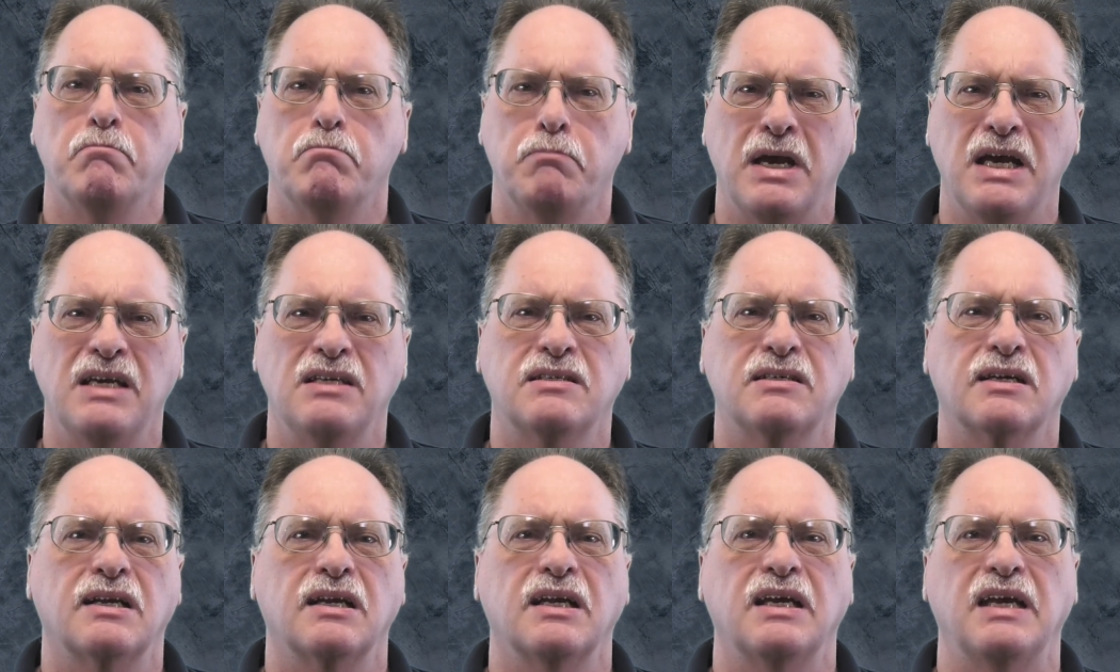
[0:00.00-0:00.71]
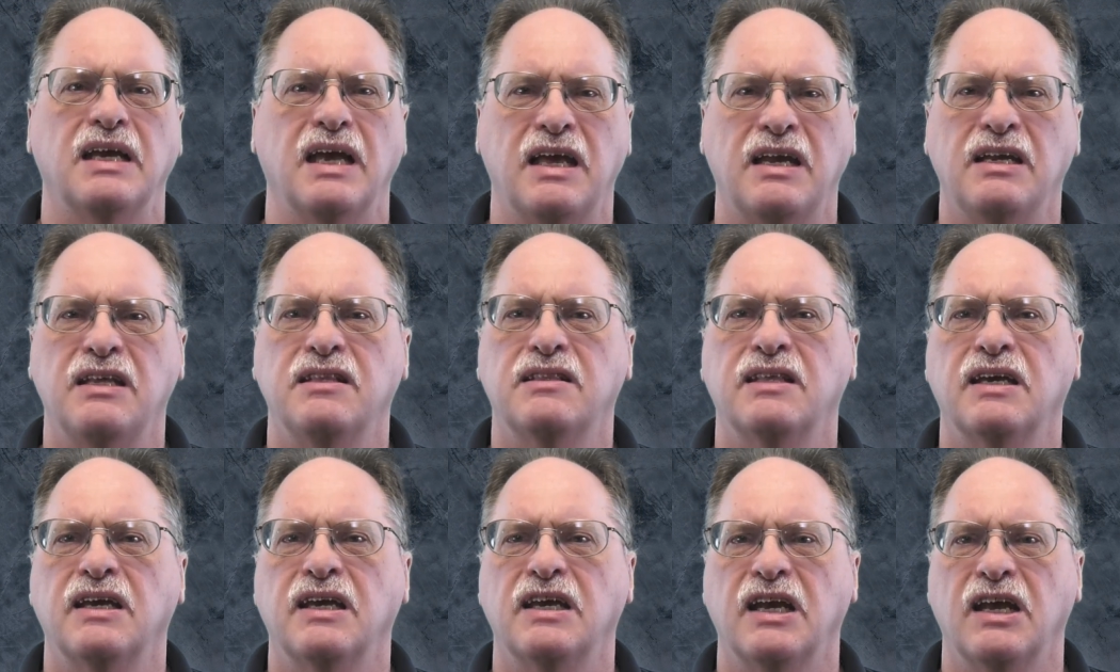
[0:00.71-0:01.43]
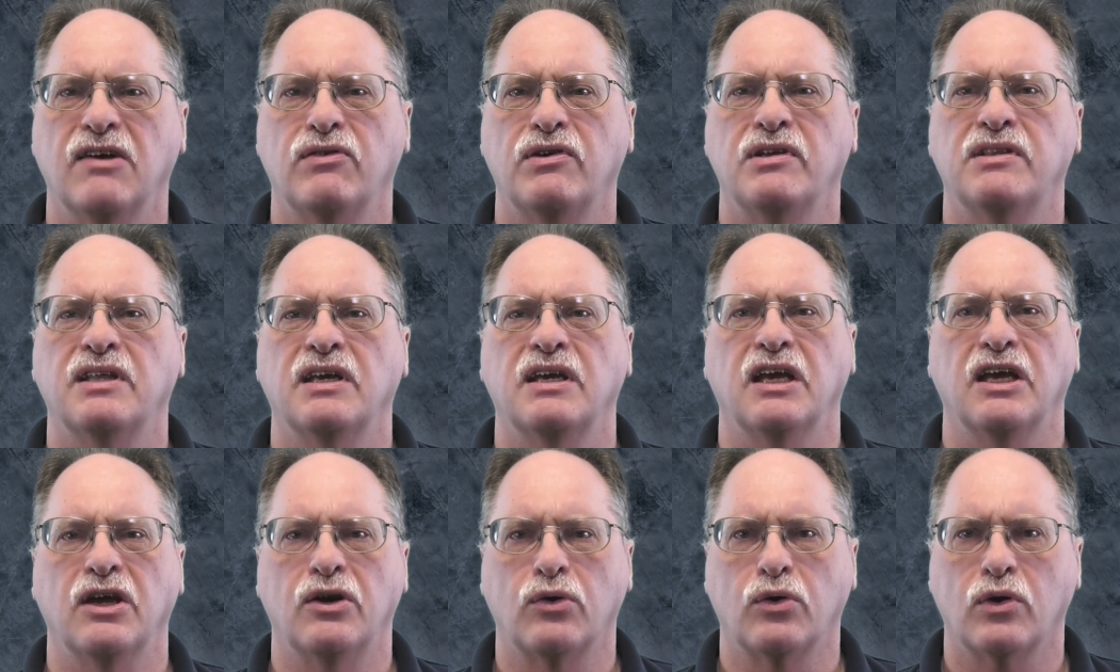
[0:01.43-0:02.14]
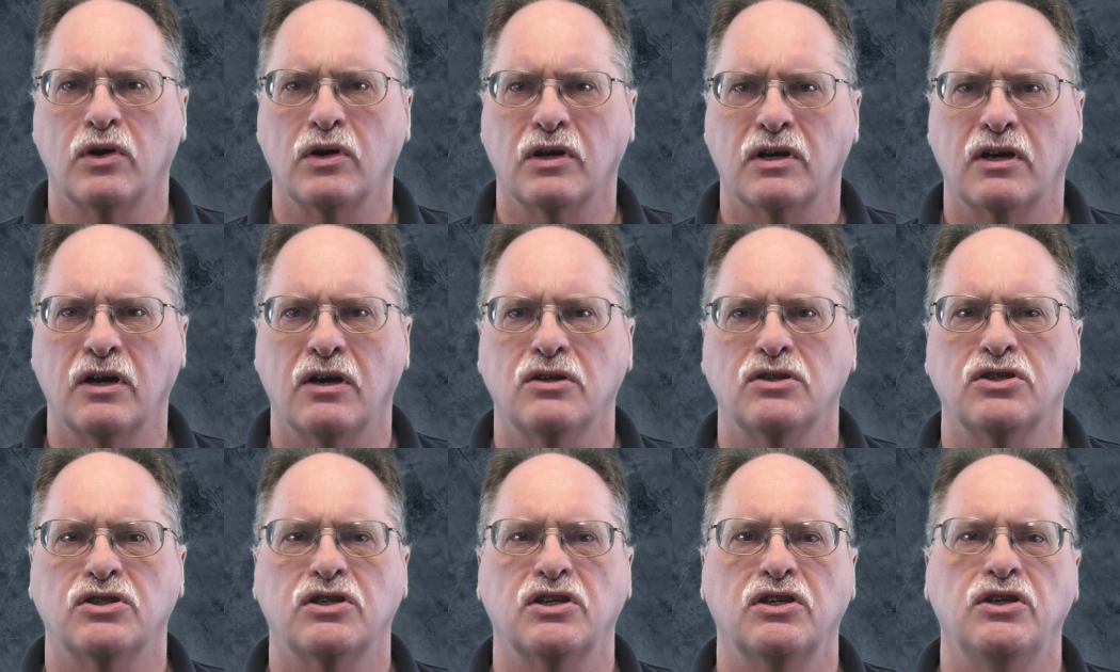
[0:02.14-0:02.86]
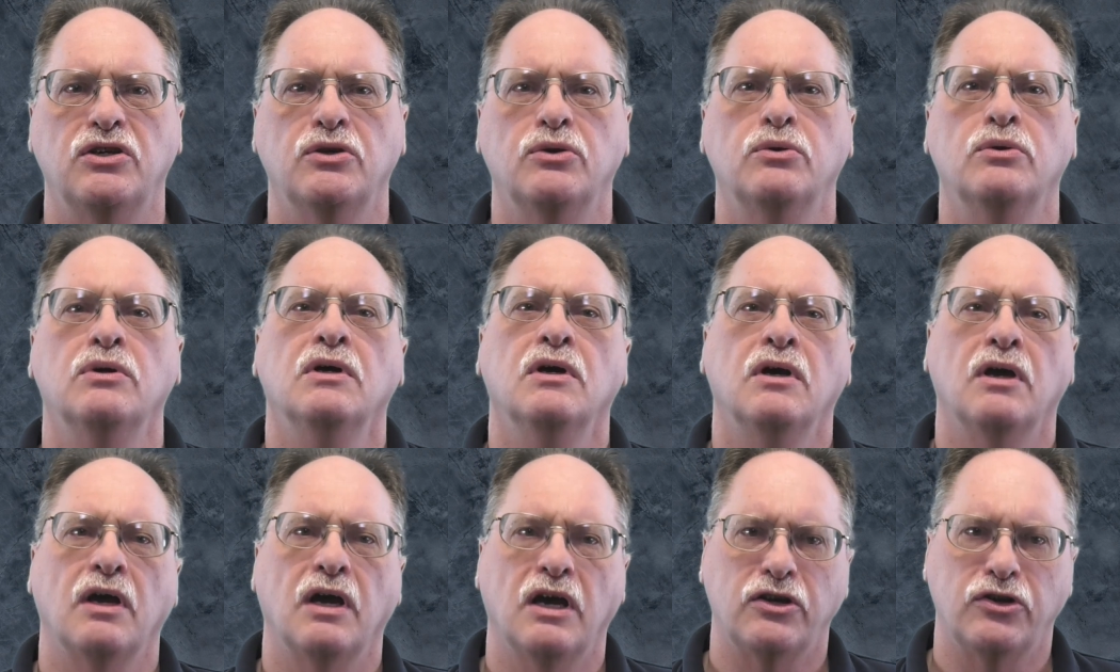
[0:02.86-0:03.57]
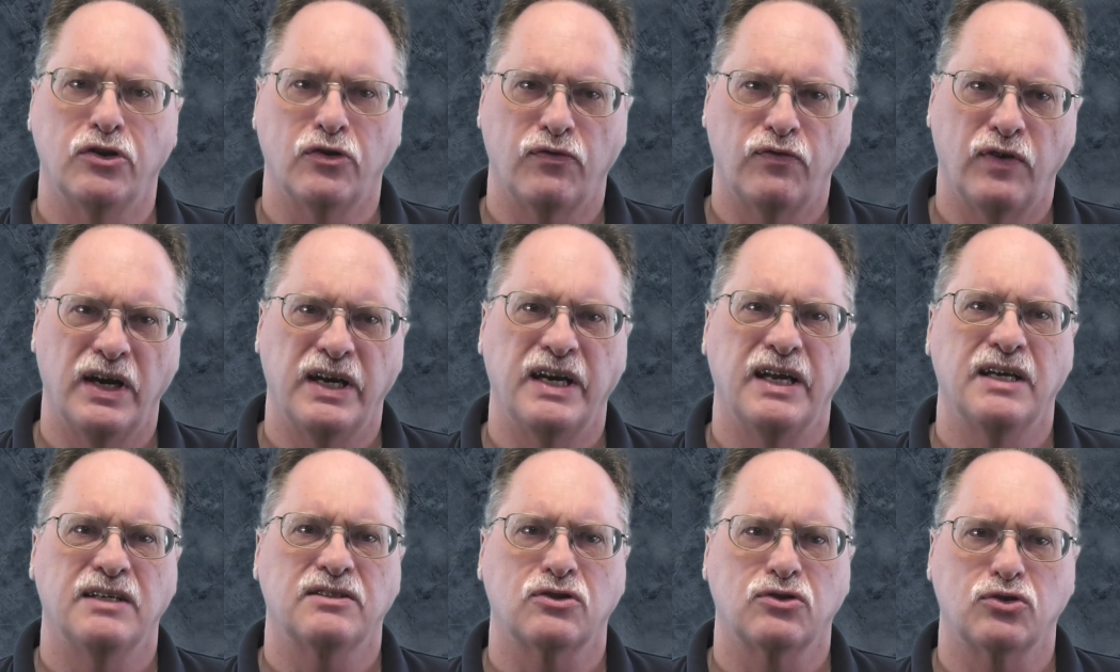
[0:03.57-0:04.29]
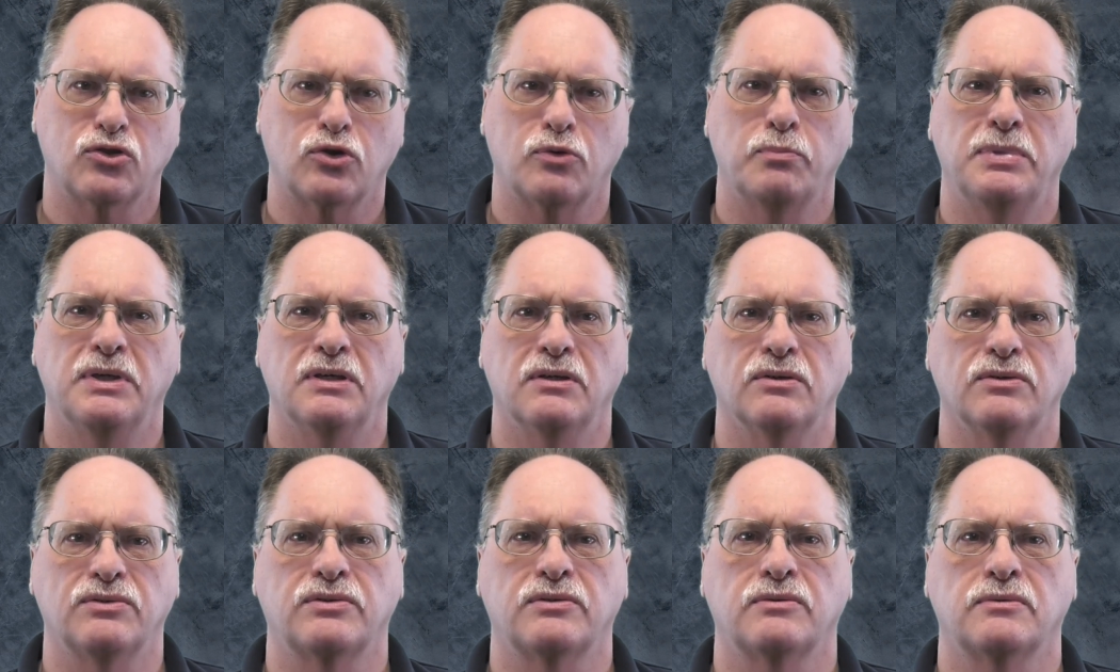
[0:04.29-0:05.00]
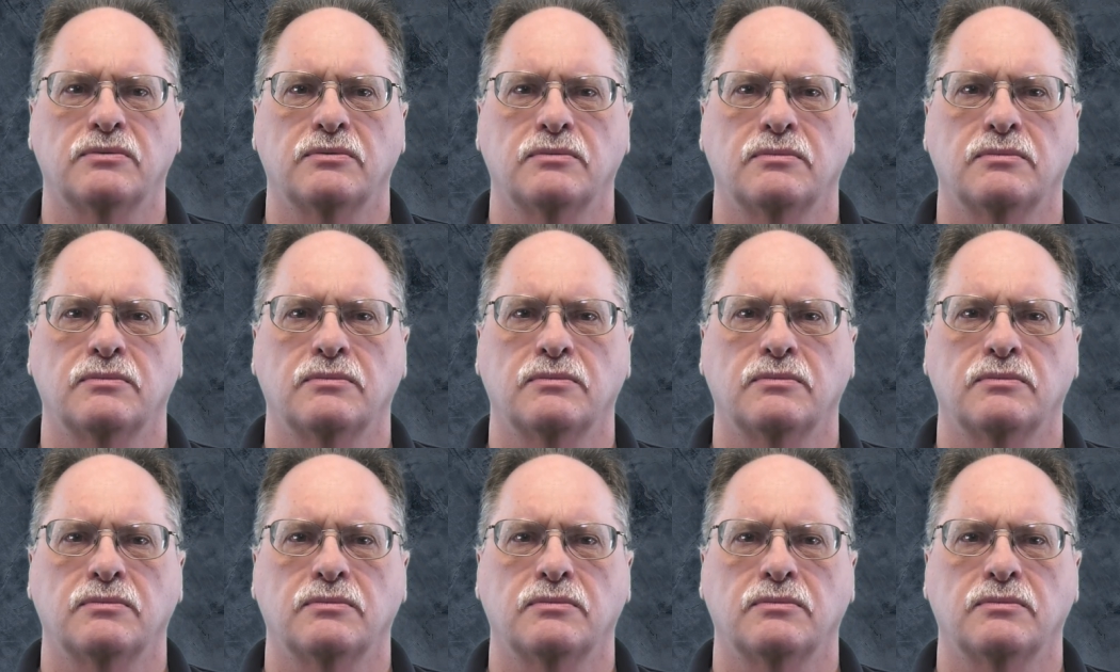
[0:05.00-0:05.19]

basically anything and everything in regards to you and your finances or bills.